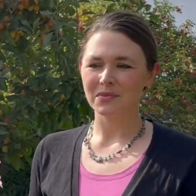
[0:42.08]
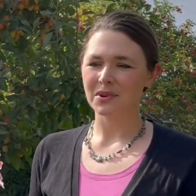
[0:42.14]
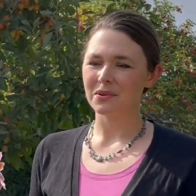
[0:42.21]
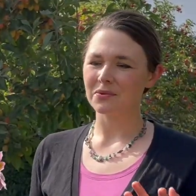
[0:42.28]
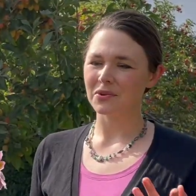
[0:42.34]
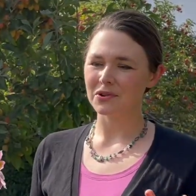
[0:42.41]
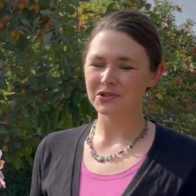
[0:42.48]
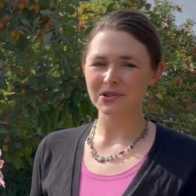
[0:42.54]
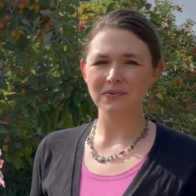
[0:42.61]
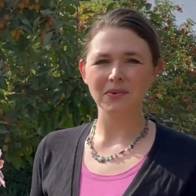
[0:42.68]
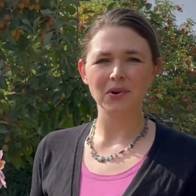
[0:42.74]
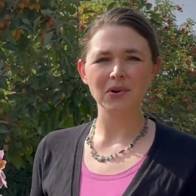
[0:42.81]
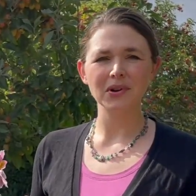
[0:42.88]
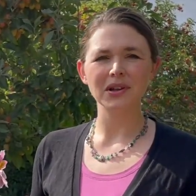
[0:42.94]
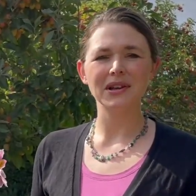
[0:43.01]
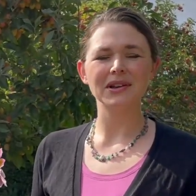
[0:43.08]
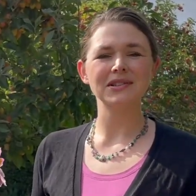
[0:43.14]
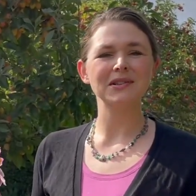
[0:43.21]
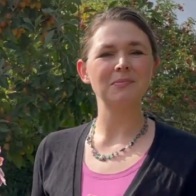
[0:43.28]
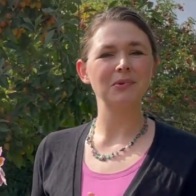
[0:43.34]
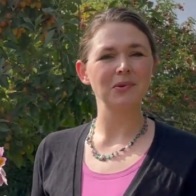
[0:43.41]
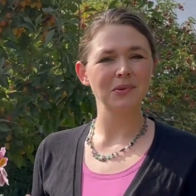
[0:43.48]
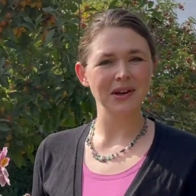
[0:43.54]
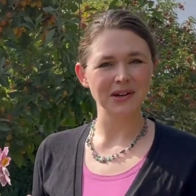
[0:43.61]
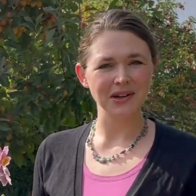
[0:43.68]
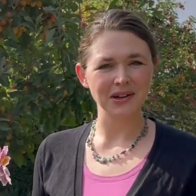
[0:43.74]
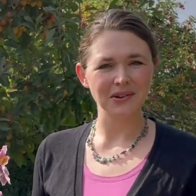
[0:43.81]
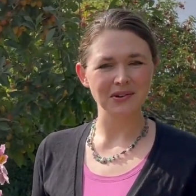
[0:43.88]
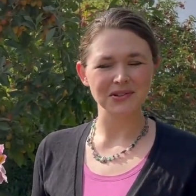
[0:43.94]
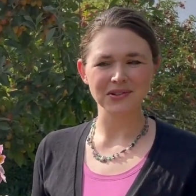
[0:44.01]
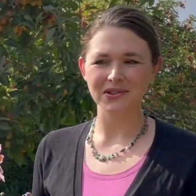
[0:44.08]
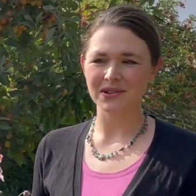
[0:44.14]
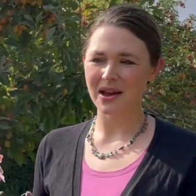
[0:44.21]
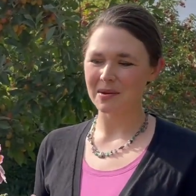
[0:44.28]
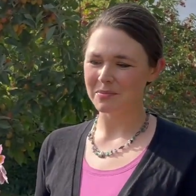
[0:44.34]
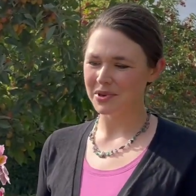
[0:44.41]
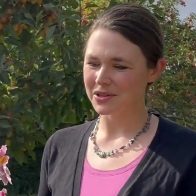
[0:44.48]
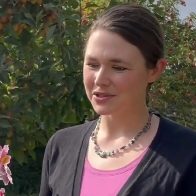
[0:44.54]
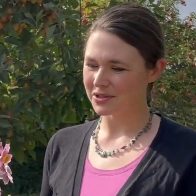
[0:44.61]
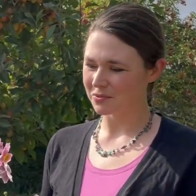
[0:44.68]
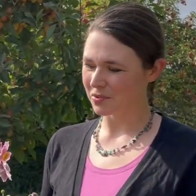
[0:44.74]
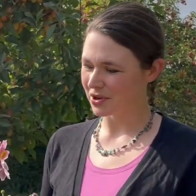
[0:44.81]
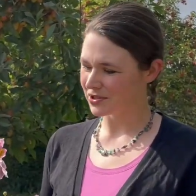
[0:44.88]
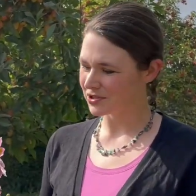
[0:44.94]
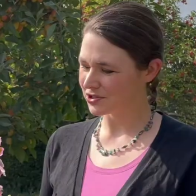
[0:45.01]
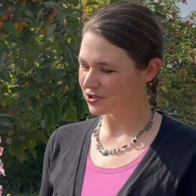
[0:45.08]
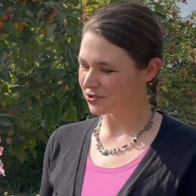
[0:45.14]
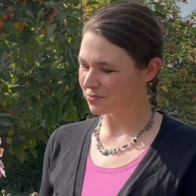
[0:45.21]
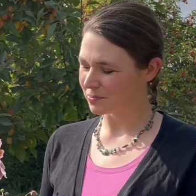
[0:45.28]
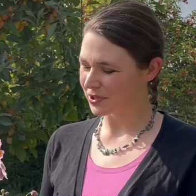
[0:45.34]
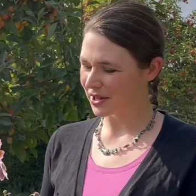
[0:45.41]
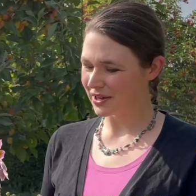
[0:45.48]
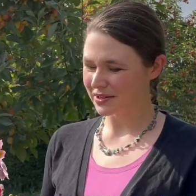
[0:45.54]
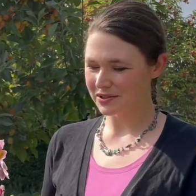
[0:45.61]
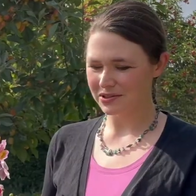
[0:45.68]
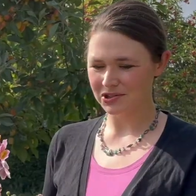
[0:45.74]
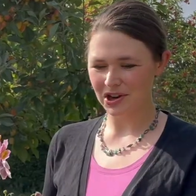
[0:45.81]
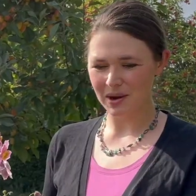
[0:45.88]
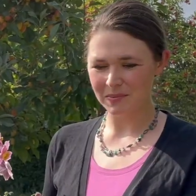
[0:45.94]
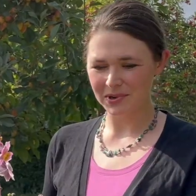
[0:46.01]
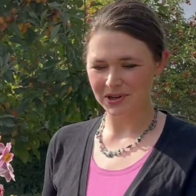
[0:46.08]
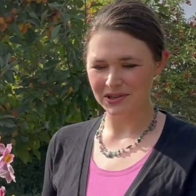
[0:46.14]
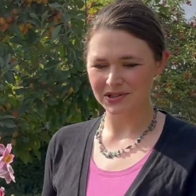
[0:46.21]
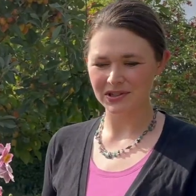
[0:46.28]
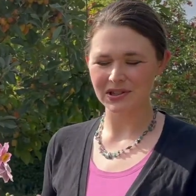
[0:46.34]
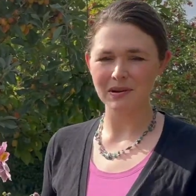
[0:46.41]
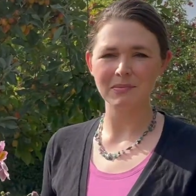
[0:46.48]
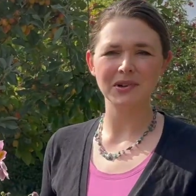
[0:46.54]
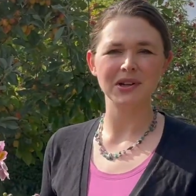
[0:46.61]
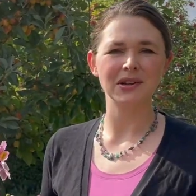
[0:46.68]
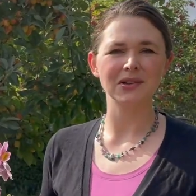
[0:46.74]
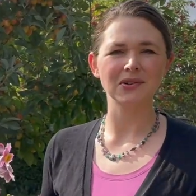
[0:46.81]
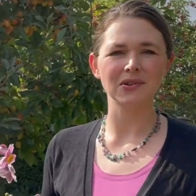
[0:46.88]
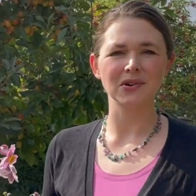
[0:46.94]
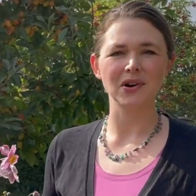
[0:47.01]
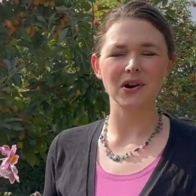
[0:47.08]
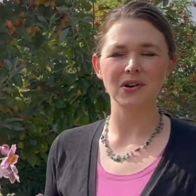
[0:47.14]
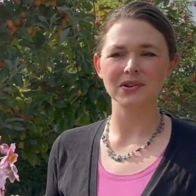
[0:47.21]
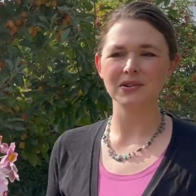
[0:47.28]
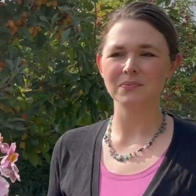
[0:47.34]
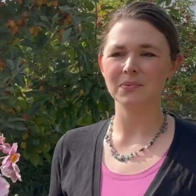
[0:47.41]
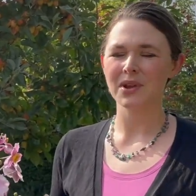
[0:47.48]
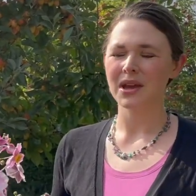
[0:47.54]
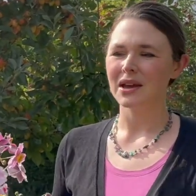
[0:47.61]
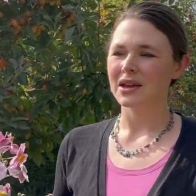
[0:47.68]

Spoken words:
First of all, it is a perennial, so that means that once you plant a Japanese anemone in your garden,